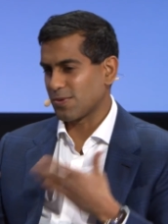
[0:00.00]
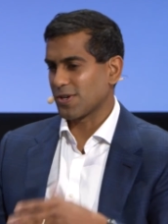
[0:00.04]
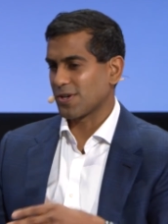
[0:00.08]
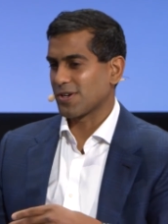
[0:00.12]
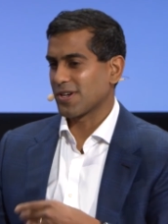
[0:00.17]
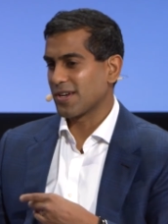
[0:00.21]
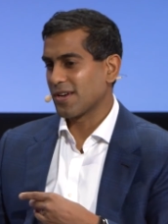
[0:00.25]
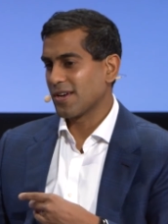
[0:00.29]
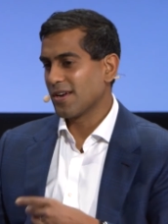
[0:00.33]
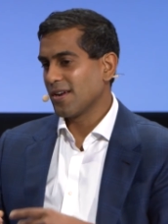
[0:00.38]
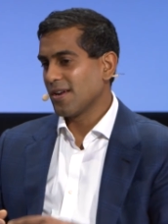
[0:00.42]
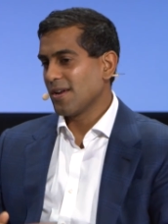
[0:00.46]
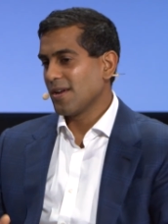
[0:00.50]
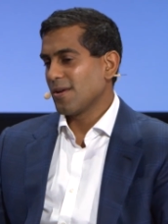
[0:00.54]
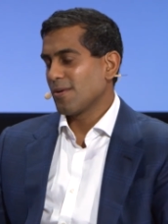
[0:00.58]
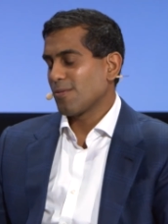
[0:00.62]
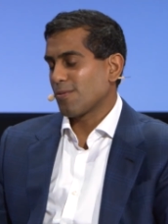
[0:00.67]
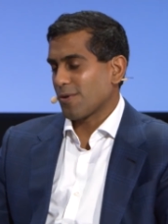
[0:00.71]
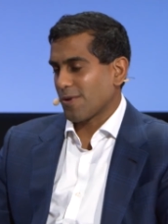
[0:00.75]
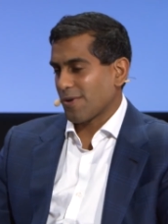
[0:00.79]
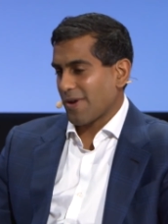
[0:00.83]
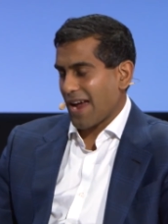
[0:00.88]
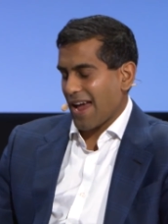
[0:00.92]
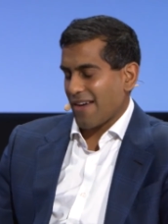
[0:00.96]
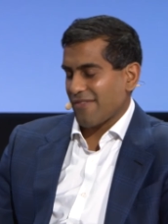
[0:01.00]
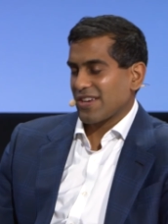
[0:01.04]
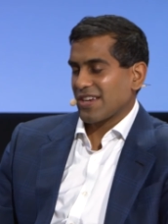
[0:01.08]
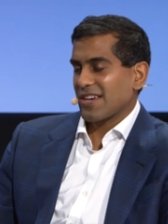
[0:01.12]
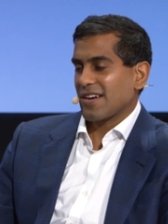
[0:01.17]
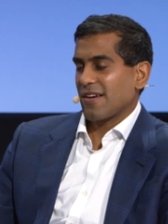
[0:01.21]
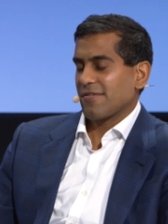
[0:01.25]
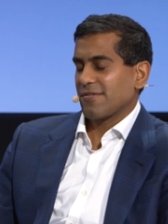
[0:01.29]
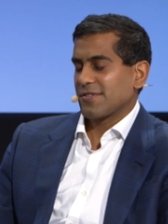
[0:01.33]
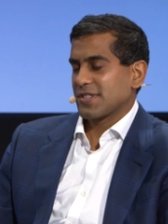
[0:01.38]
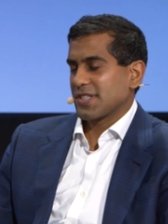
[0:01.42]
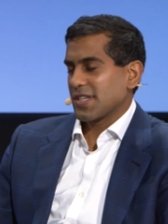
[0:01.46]
We're, we're
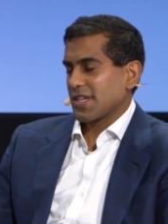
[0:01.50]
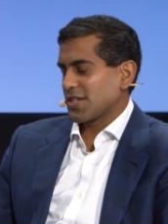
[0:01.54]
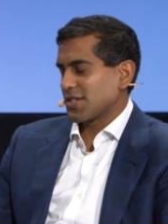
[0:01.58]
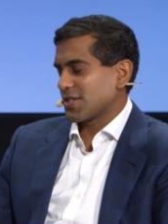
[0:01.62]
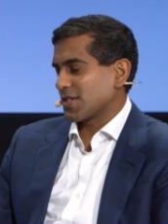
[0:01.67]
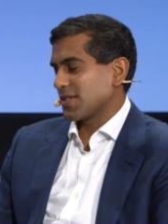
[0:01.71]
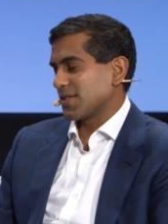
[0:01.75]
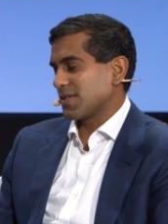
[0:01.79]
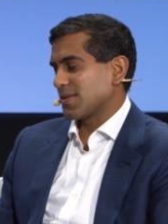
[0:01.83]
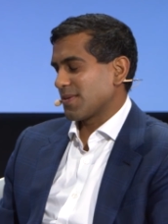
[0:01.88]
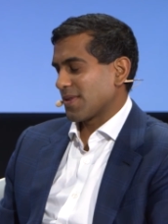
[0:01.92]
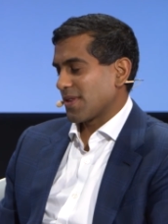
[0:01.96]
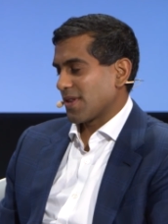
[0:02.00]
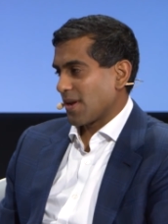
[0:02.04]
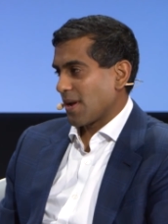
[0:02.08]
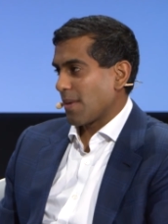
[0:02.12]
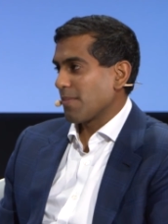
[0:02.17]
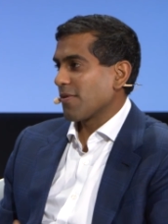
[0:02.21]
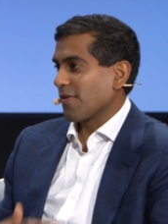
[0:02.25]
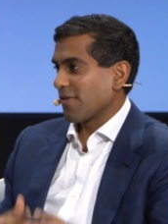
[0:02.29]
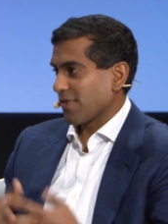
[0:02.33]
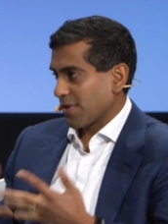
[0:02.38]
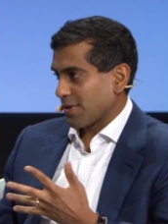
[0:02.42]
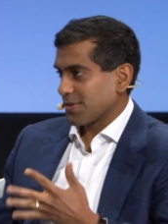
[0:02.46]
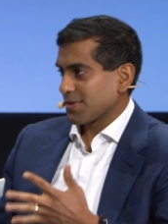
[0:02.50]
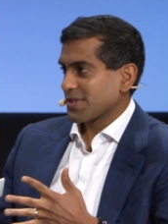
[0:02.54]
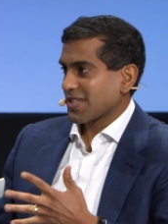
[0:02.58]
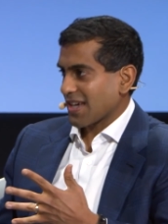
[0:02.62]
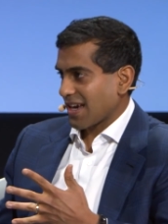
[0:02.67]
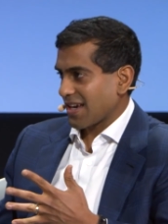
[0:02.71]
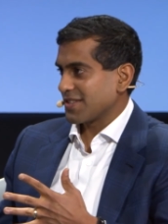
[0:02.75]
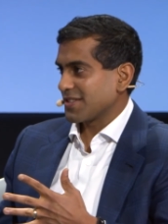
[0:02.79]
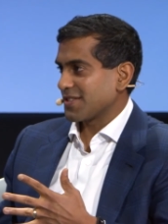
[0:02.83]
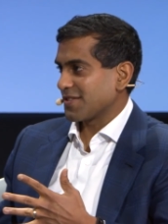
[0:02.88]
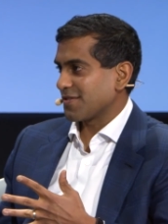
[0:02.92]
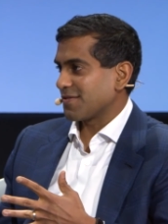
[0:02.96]
having conversations with a number of those
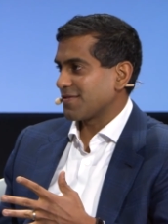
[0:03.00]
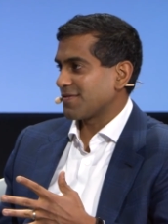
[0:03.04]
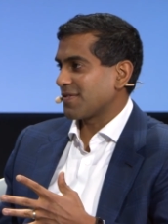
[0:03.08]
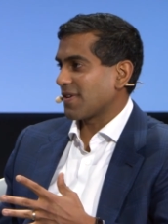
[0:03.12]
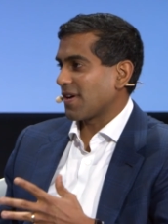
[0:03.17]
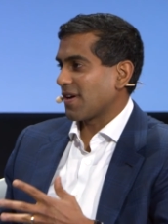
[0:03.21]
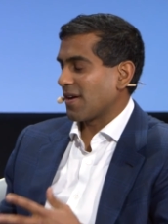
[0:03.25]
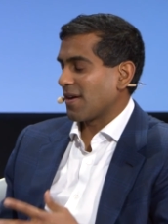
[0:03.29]
kinds of,